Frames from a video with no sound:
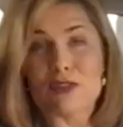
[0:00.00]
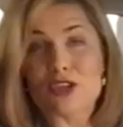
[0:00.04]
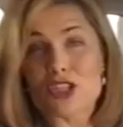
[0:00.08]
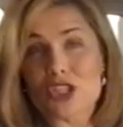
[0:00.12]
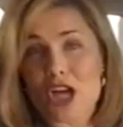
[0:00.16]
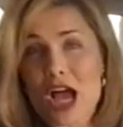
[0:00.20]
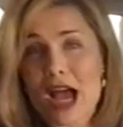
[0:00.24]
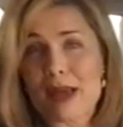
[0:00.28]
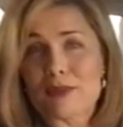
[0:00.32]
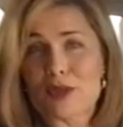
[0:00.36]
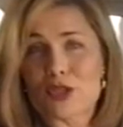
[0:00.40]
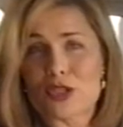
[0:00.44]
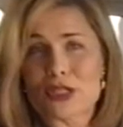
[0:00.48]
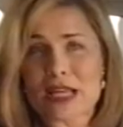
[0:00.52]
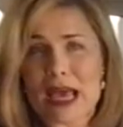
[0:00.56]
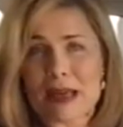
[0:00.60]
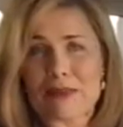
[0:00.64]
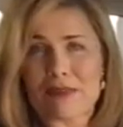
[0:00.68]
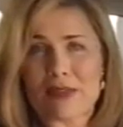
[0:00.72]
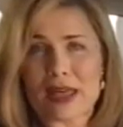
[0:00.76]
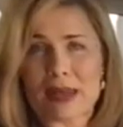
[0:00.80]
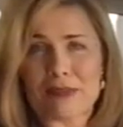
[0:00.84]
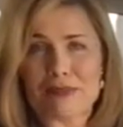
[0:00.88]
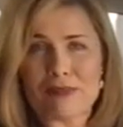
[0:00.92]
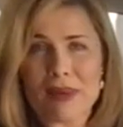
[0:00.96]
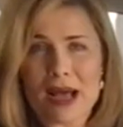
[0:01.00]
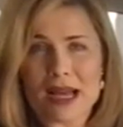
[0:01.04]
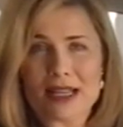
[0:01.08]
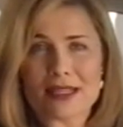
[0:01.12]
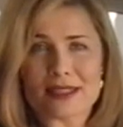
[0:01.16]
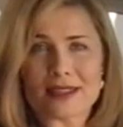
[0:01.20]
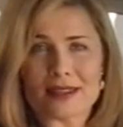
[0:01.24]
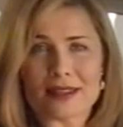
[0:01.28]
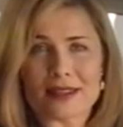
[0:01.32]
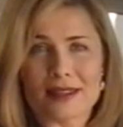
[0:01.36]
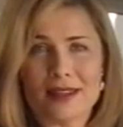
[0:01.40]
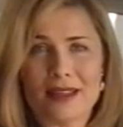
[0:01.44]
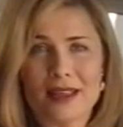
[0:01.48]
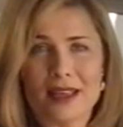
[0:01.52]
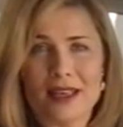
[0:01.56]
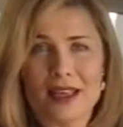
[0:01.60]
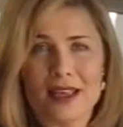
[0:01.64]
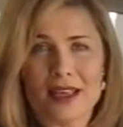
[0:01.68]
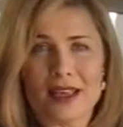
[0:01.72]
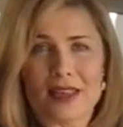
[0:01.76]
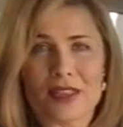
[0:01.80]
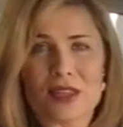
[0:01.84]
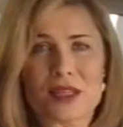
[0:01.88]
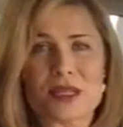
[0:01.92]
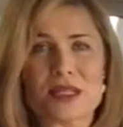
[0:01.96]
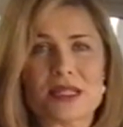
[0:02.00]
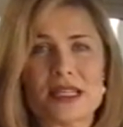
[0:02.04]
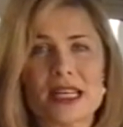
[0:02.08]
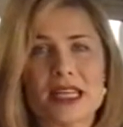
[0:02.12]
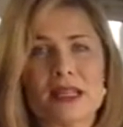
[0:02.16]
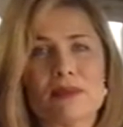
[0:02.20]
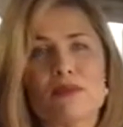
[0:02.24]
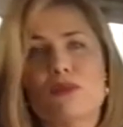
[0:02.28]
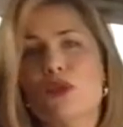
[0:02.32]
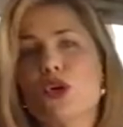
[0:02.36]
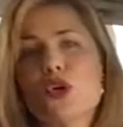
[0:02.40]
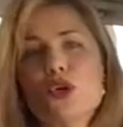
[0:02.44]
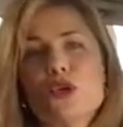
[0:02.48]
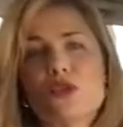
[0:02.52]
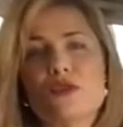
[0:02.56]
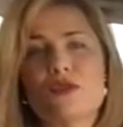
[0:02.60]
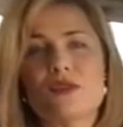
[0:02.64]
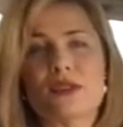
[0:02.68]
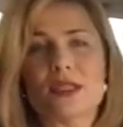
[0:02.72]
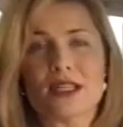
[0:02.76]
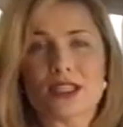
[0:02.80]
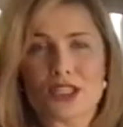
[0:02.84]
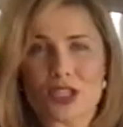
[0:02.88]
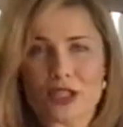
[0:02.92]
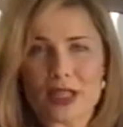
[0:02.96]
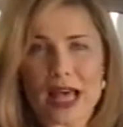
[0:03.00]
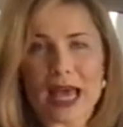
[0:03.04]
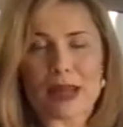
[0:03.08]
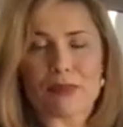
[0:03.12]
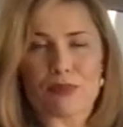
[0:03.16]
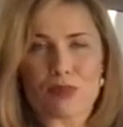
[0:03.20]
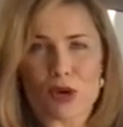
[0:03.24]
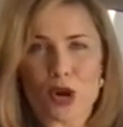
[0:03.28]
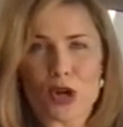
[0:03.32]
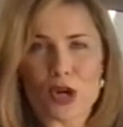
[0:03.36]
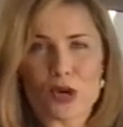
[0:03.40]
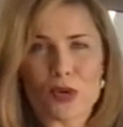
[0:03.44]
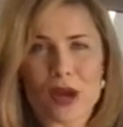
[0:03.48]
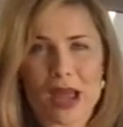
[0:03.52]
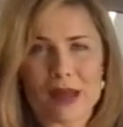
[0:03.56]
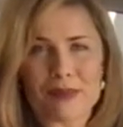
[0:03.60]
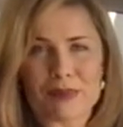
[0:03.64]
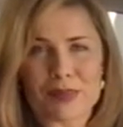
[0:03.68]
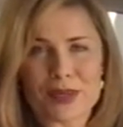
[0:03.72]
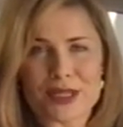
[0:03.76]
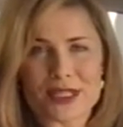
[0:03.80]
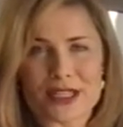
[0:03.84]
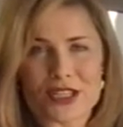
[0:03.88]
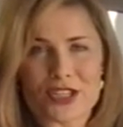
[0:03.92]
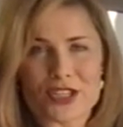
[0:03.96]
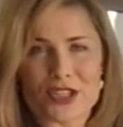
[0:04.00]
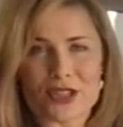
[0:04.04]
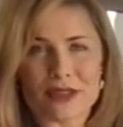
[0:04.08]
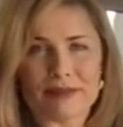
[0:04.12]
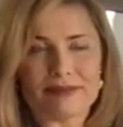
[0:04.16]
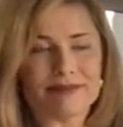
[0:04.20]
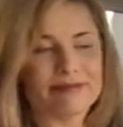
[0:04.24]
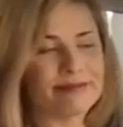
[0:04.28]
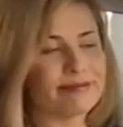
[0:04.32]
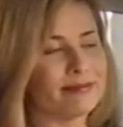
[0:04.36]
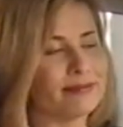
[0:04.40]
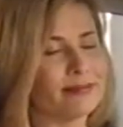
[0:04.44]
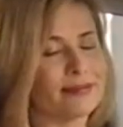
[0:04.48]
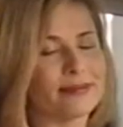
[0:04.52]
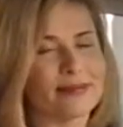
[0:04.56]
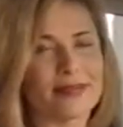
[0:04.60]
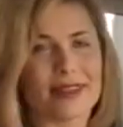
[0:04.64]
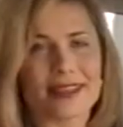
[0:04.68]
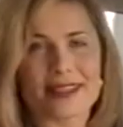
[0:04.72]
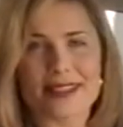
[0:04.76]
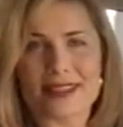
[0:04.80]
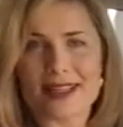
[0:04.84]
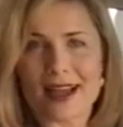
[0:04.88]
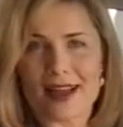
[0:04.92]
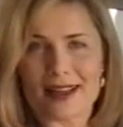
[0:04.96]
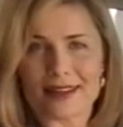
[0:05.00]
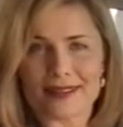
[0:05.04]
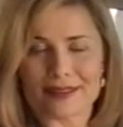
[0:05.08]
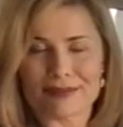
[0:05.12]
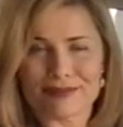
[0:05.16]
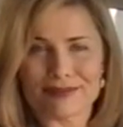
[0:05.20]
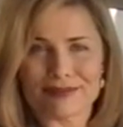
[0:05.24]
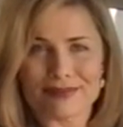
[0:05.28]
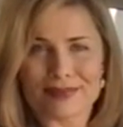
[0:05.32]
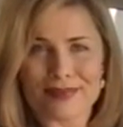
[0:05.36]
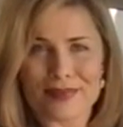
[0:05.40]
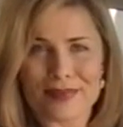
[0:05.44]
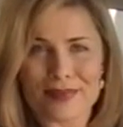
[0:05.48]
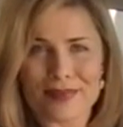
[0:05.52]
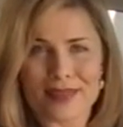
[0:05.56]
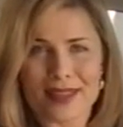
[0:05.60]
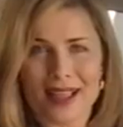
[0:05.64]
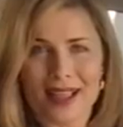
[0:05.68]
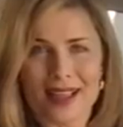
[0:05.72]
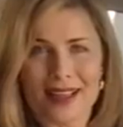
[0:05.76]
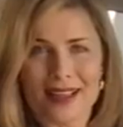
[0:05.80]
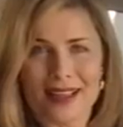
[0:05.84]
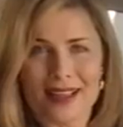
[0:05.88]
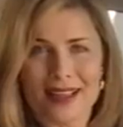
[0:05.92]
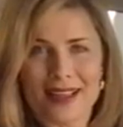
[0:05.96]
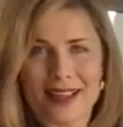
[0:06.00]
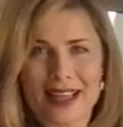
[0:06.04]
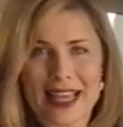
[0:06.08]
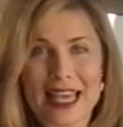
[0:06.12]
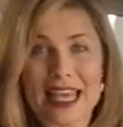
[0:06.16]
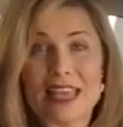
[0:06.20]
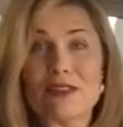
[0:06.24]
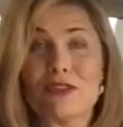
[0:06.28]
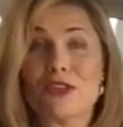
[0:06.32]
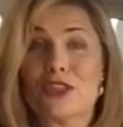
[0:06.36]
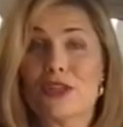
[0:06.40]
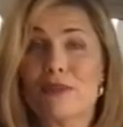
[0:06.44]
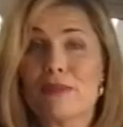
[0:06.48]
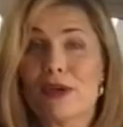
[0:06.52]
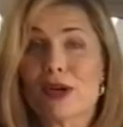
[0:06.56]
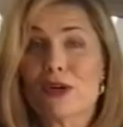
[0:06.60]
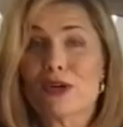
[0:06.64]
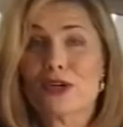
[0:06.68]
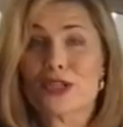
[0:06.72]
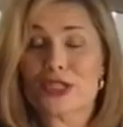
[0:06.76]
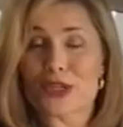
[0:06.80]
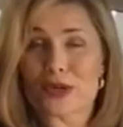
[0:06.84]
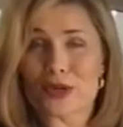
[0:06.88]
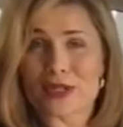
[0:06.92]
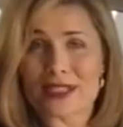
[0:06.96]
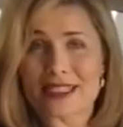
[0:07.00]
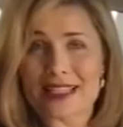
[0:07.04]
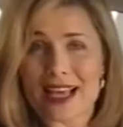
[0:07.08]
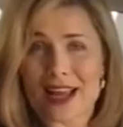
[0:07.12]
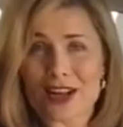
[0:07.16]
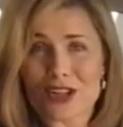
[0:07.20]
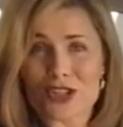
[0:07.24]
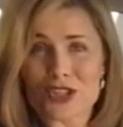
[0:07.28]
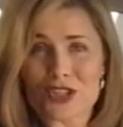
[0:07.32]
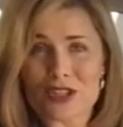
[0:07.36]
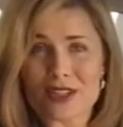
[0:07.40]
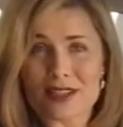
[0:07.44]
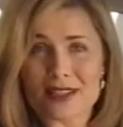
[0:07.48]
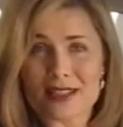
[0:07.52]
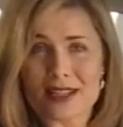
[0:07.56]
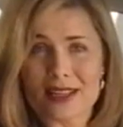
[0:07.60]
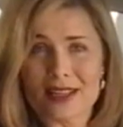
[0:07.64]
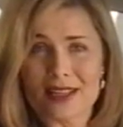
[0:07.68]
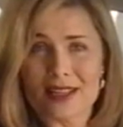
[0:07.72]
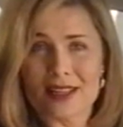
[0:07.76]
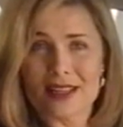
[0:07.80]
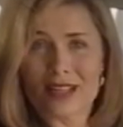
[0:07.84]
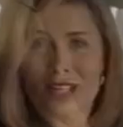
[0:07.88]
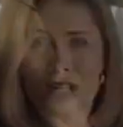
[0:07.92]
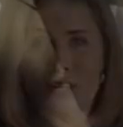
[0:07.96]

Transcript: Every time you tap that button, the seat moves to that programmed position. Done. Even the mirrors are intelligent.